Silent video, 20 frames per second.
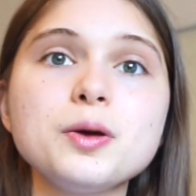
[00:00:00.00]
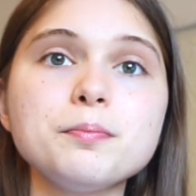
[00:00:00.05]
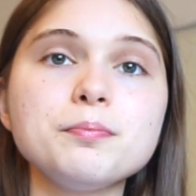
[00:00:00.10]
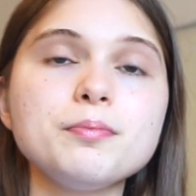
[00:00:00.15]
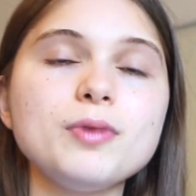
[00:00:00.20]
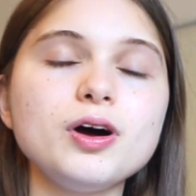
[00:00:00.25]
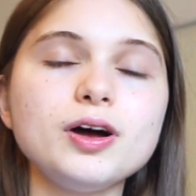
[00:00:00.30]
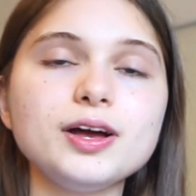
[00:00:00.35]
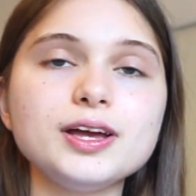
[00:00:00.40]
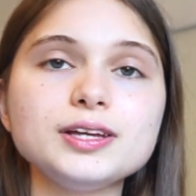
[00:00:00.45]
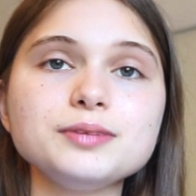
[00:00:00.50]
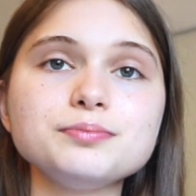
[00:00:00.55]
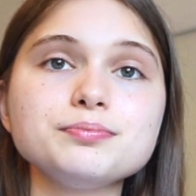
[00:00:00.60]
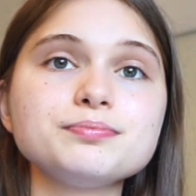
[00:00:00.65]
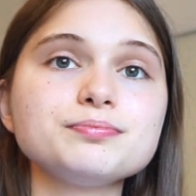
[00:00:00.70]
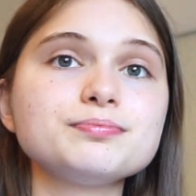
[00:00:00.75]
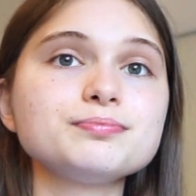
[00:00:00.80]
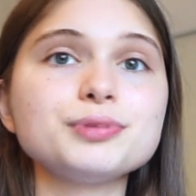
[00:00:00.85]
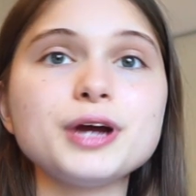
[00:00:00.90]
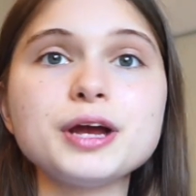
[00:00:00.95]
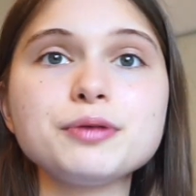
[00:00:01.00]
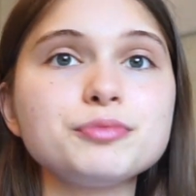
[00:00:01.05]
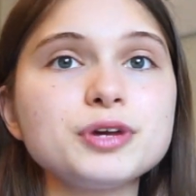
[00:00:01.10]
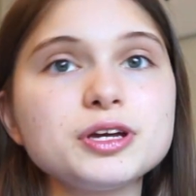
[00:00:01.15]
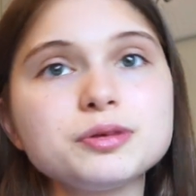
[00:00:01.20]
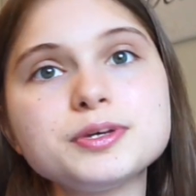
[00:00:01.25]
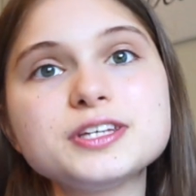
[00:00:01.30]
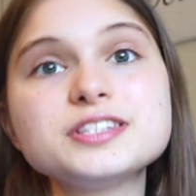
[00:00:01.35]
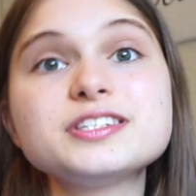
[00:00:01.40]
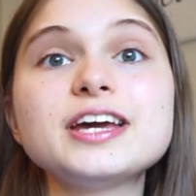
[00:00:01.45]
my brain
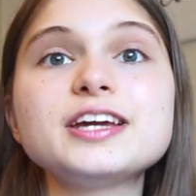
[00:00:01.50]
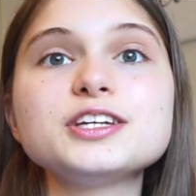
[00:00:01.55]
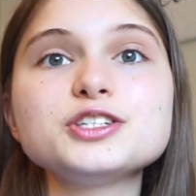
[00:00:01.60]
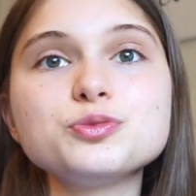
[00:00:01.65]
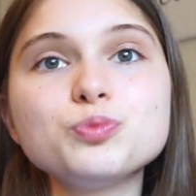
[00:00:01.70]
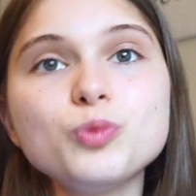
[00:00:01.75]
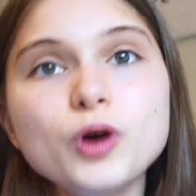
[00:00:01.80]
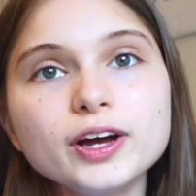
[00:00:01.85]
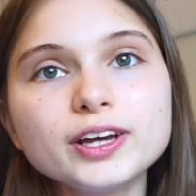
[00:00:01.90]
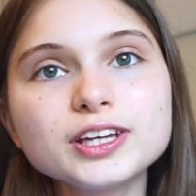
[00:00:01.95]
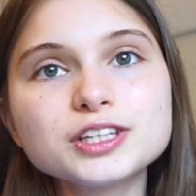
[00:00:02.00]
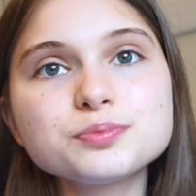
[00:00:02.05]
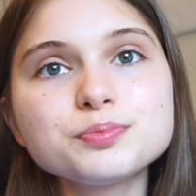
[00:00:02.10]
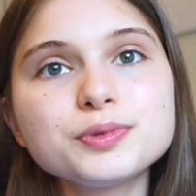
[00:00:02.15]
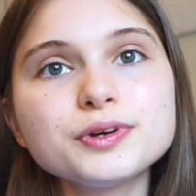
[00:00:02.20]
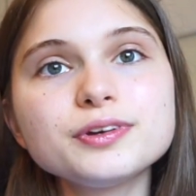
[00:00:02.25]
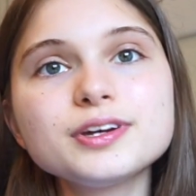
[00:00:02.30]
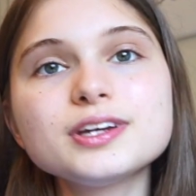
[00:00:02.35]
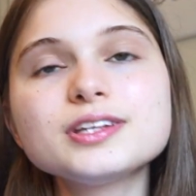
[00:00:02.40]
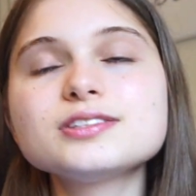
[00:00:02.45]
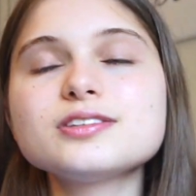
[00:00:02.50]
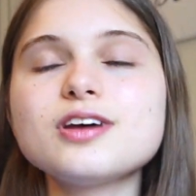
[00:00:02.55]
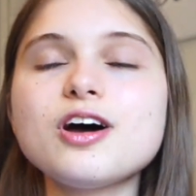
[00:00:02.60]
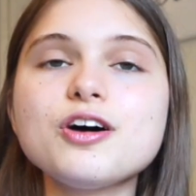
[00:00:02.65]
rehabilitation work experience,